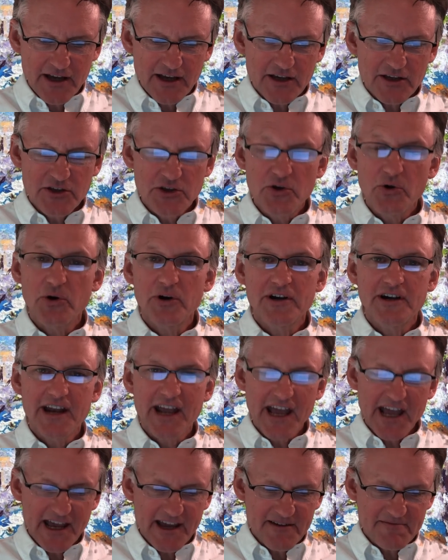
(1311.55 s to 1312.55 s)
your
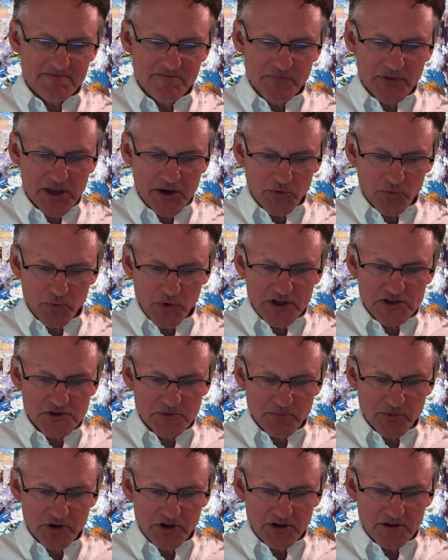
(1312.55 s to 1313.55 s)
name
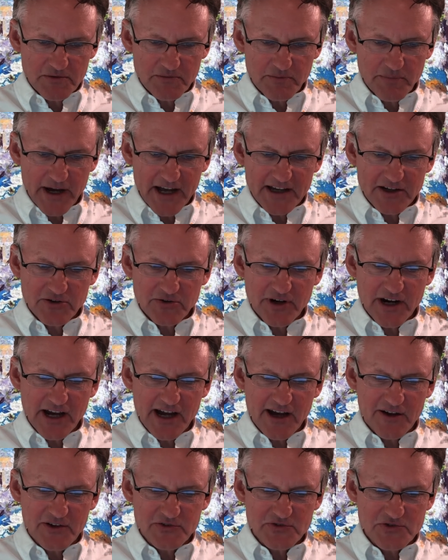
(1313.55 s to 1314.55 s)
whispered by
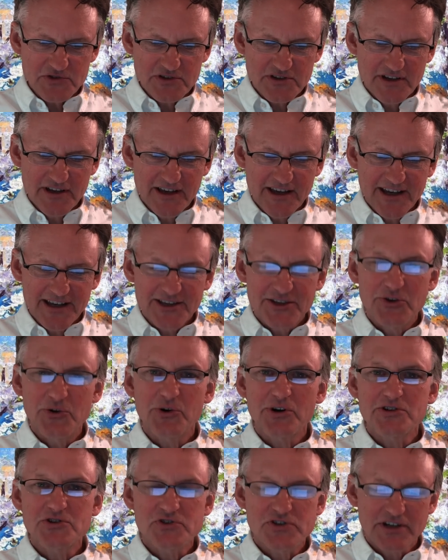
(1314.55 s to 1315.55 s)
crowds,
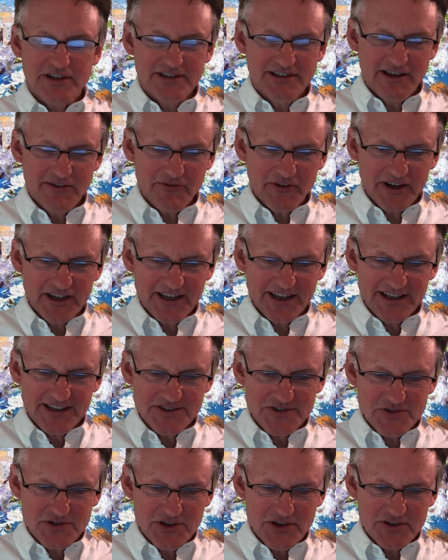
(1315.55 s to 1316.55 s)
your
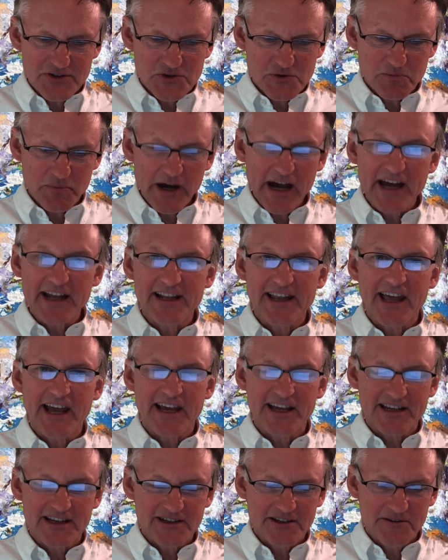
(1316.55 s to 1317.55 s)
significance
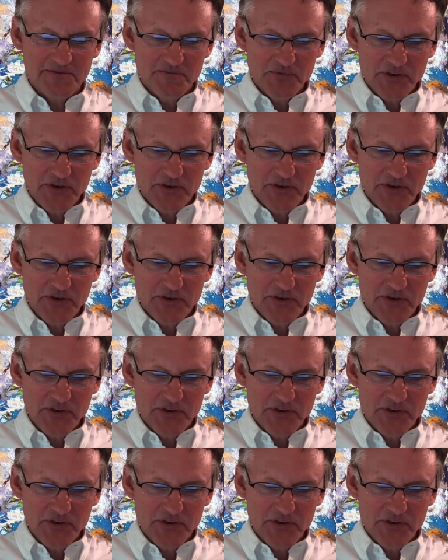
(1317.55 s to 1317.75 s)
spotlighted,